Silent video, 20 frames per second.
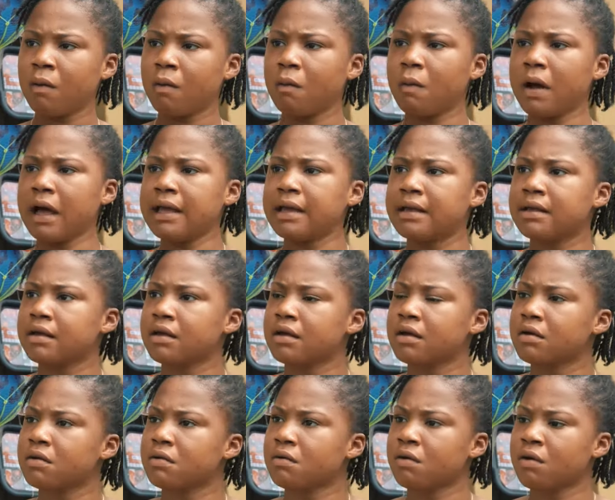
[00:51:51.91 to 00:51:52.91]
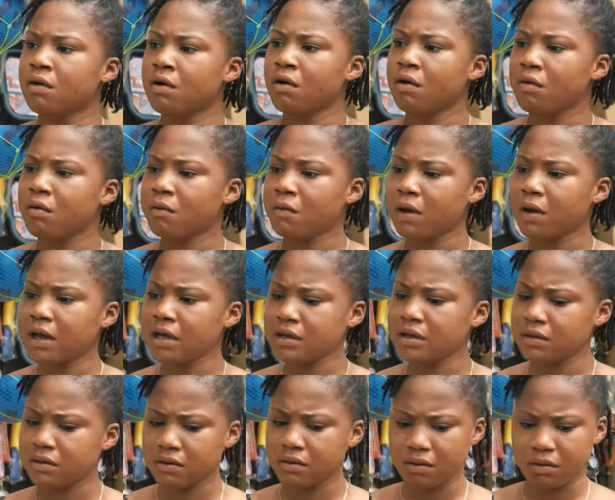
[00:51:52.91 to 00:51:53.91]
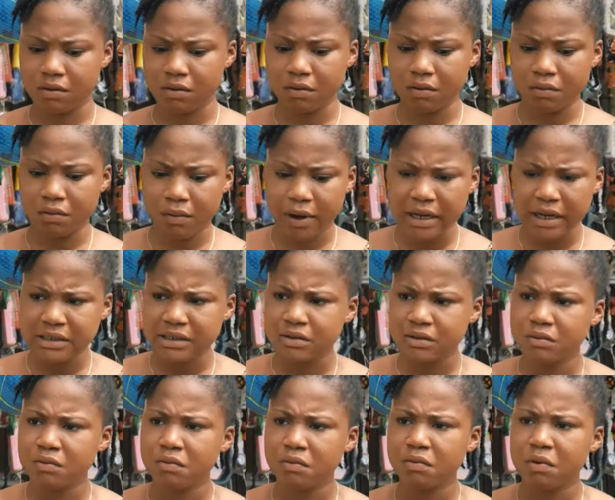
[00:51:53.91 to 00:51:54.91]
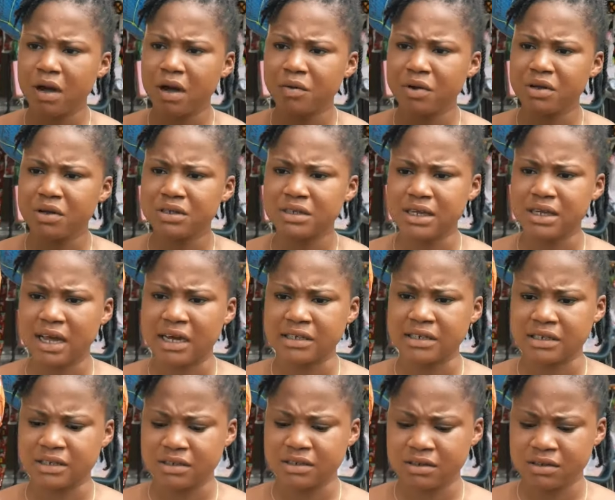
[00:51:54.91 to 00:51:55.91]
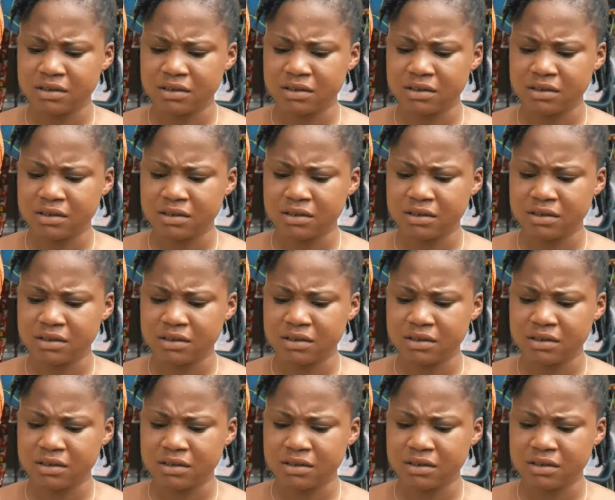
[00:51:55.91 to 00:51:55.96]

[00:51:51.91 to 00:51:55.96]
Why? Why were you sacked?